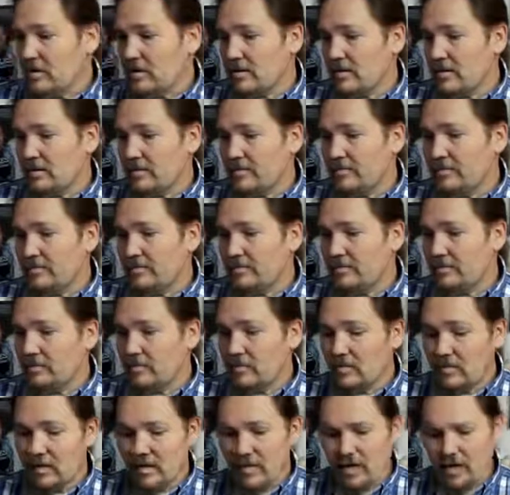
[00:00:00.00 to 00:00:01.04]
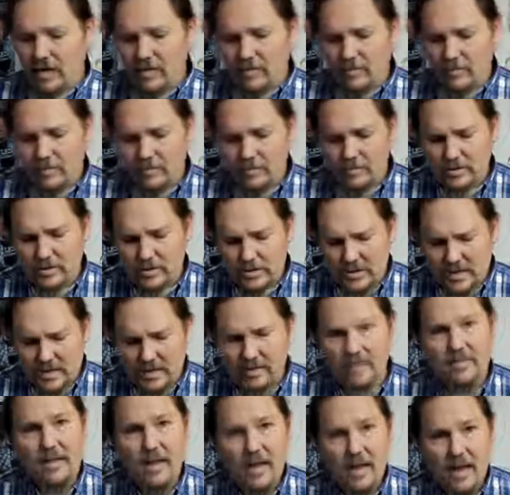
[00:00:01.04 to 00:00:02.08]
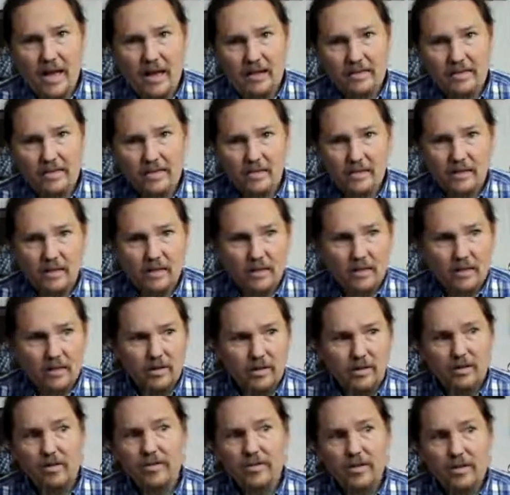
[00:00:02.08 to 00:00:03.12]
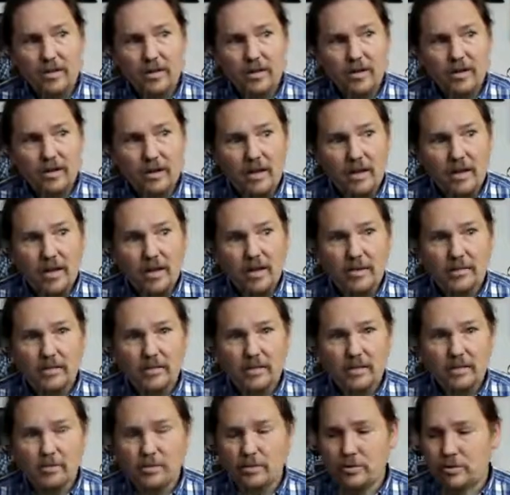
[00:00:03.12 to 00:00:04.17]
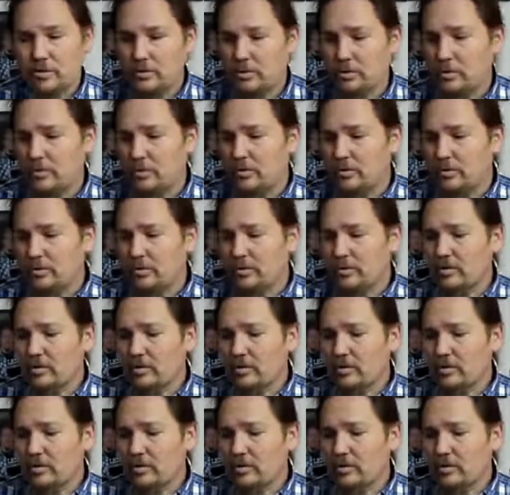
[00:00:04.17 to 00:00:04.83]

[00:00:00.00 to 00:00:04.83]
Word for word: Um, and from seeing that, then I was able to